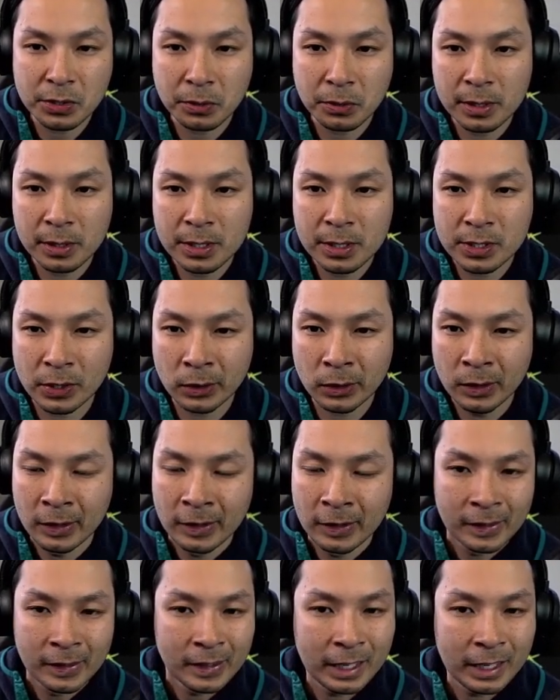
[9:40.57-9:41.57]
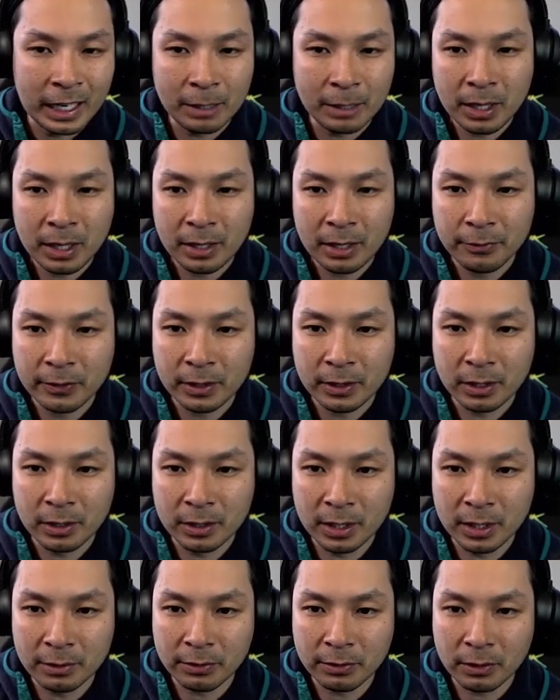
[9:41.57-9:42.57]
So I'm kind of feeling
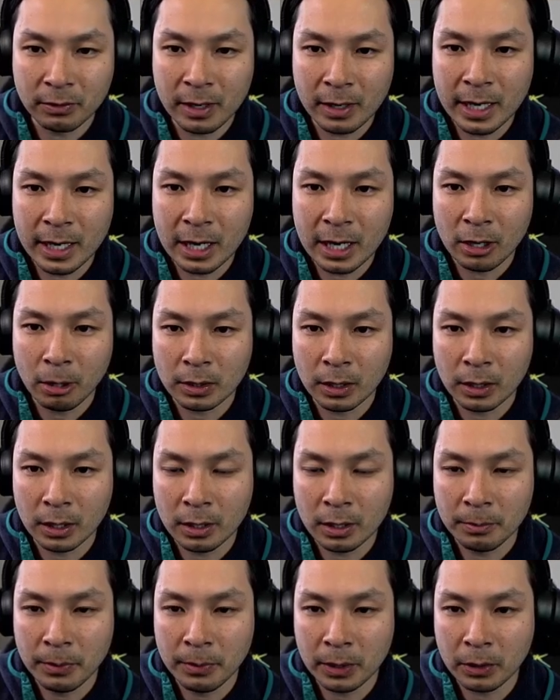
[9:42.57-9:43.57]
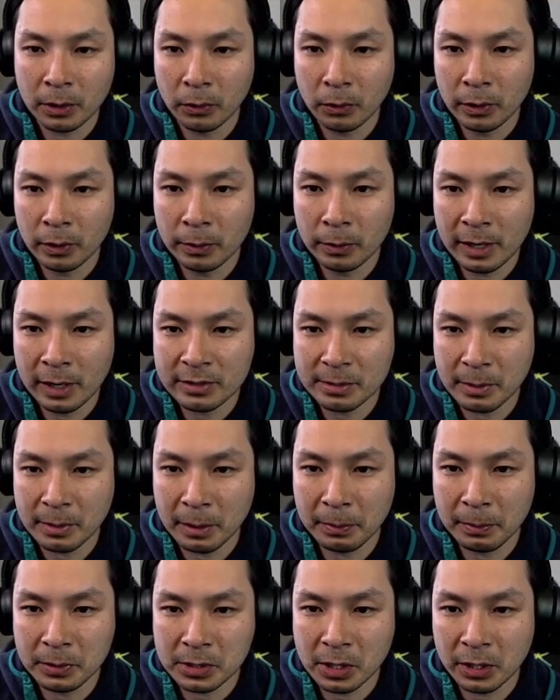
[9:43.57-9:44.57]
indifferent right now about Bitcoin. We have some upper
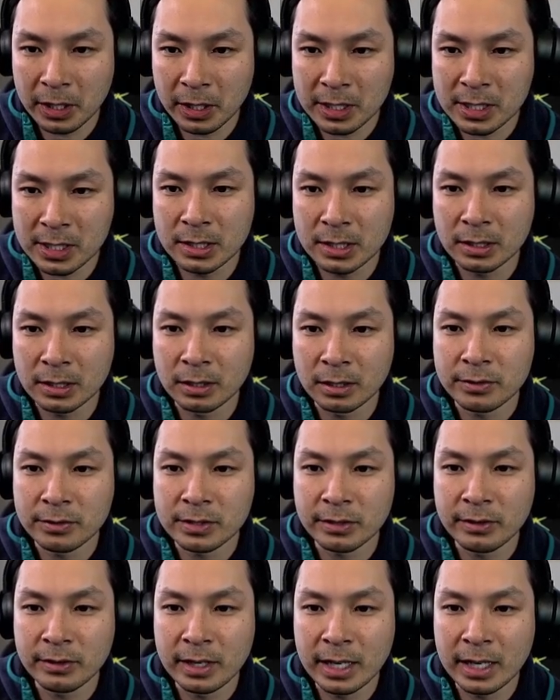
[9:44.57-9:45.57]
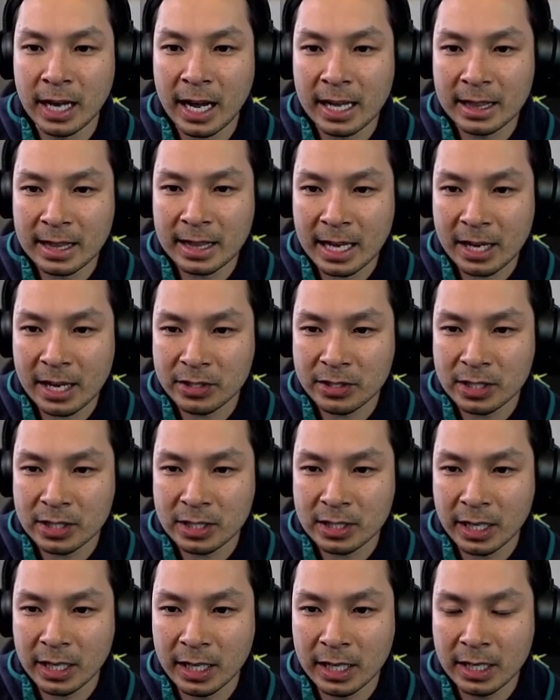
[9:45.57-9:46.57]
targets here of 79,000
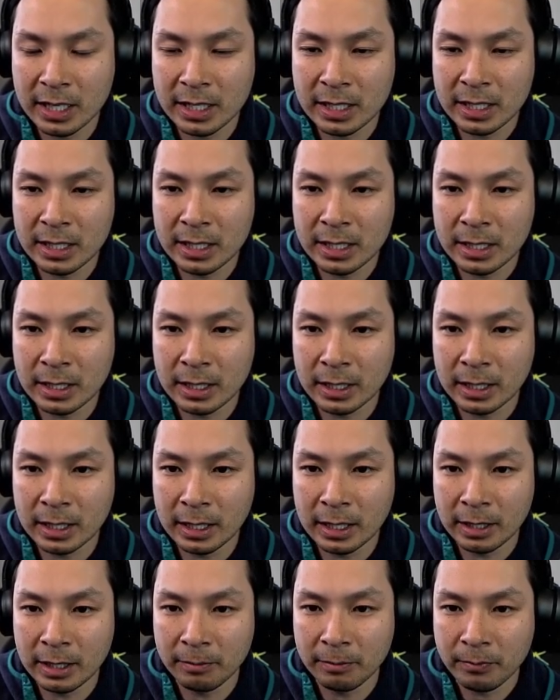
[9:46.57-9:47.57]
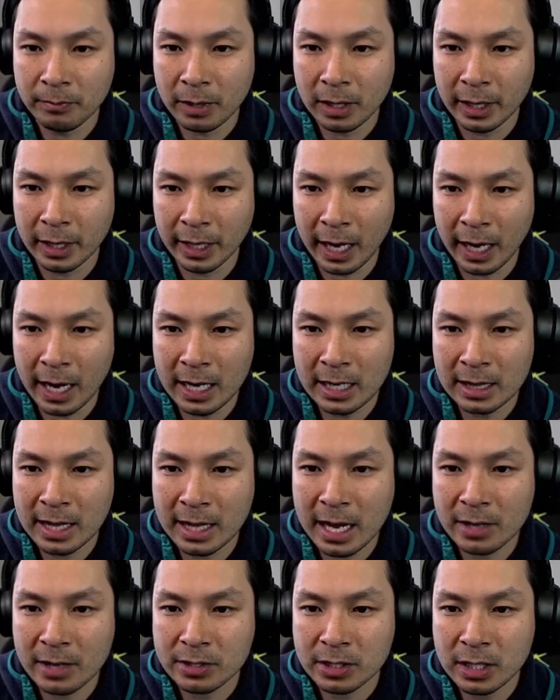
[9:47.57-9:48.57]
and like
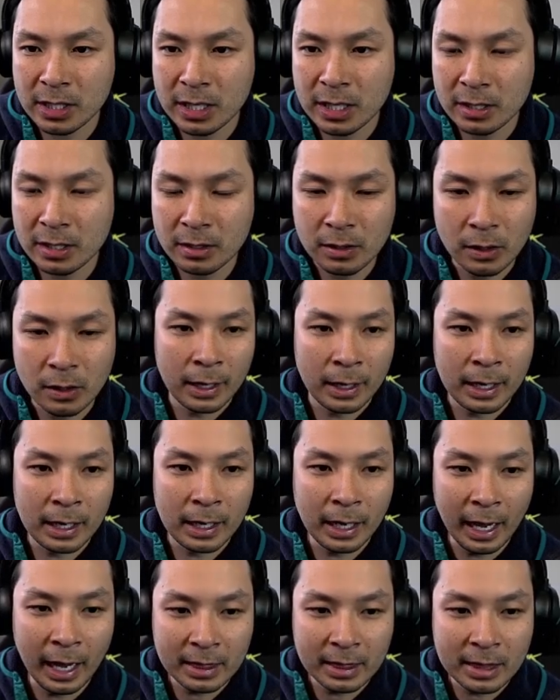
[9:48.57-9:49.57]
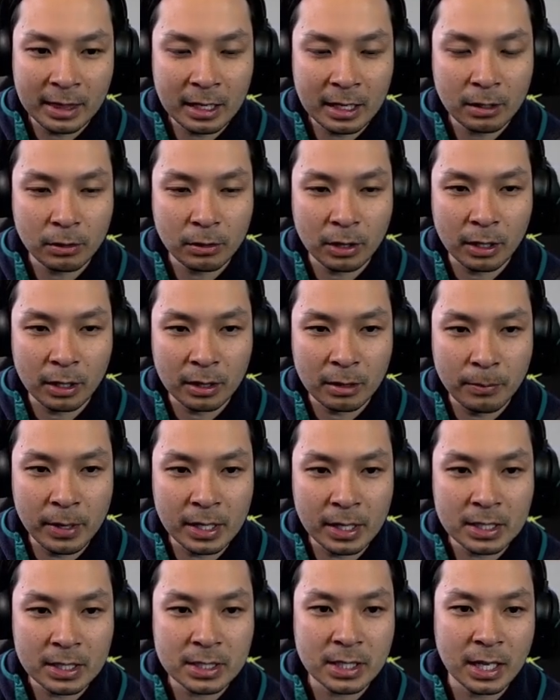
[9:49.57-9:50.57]
80,000 here. I think the biggest
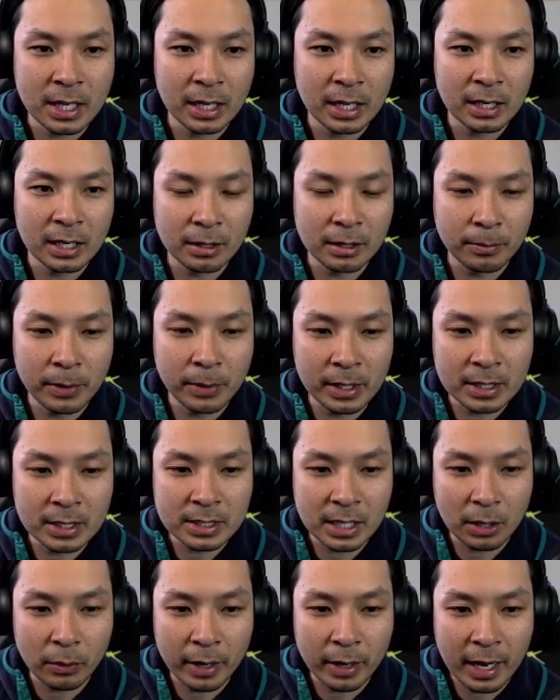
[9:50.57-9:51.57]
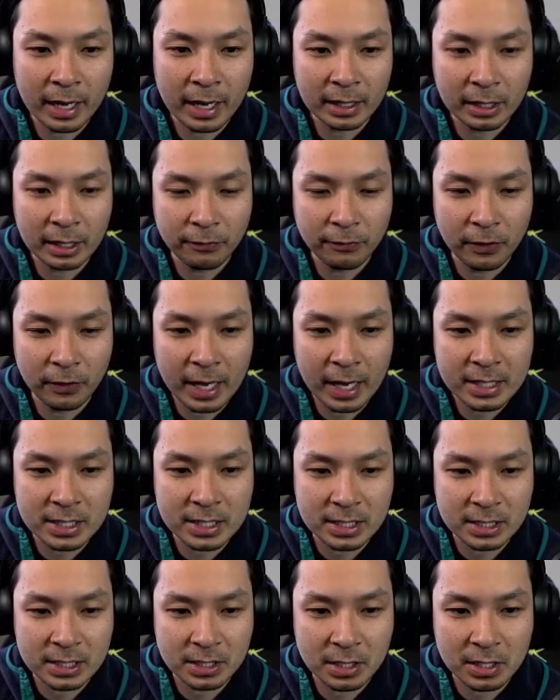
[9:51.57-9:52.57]
thing I want to highlight for you guys is
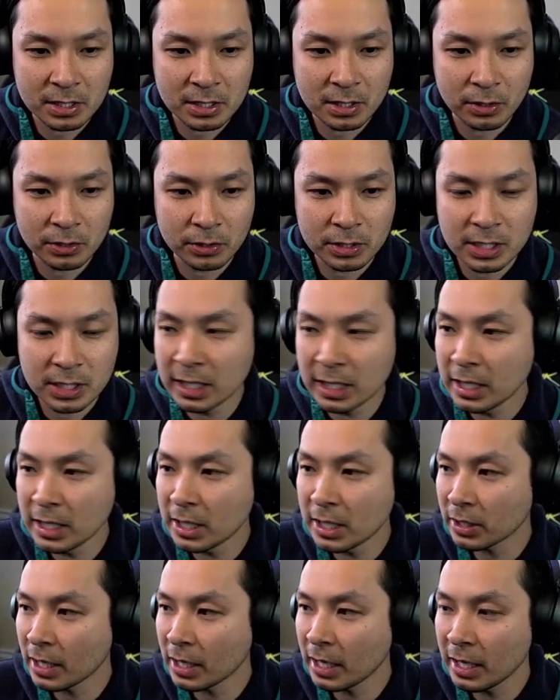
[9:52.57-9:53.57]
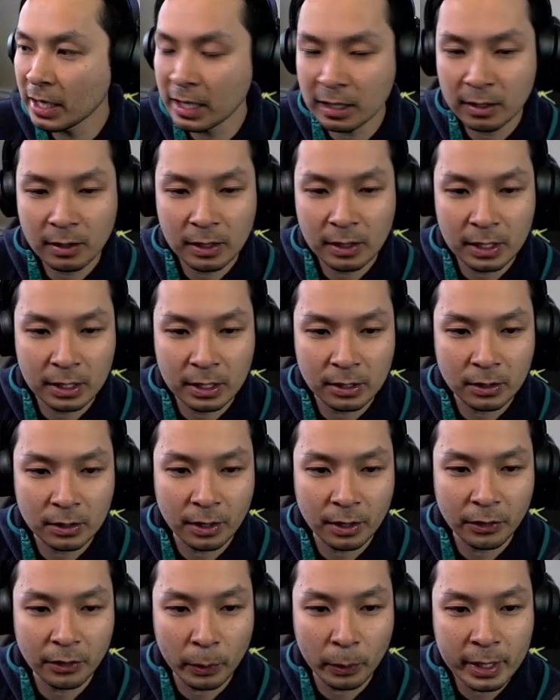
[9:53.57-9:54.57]
this 13 here that hit here on the
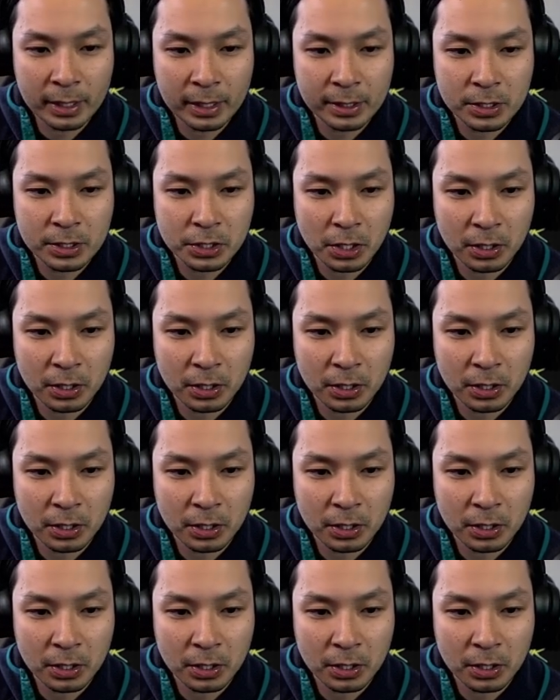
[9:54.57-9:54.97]
weekly chart.